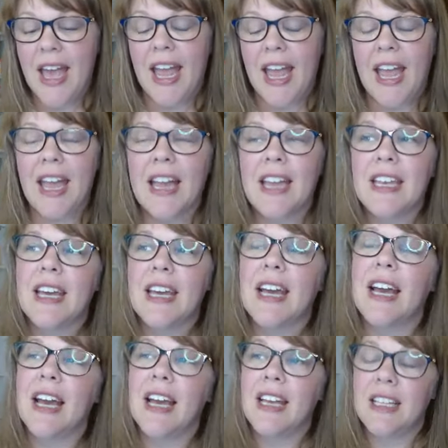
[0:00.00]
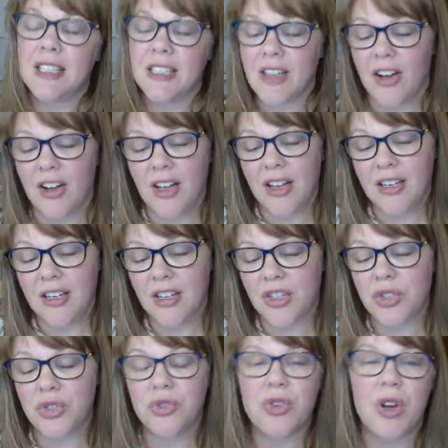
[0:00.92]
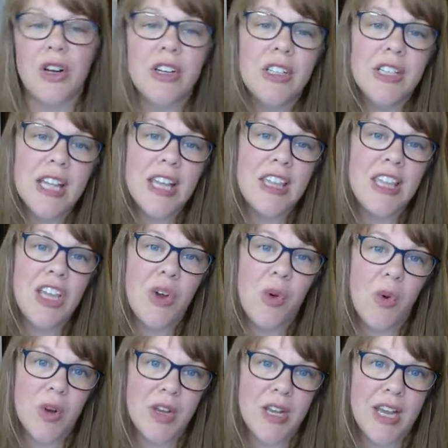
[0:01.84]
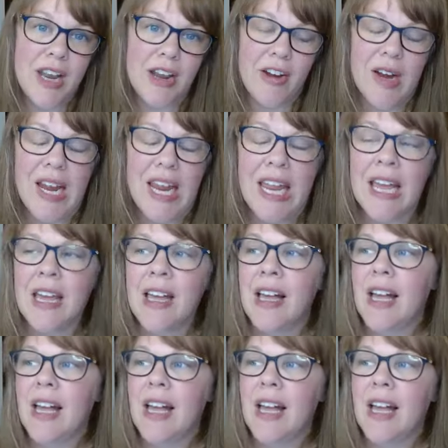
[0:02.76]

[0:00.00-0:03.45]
And uh, it's called Struggle in the Ordinary.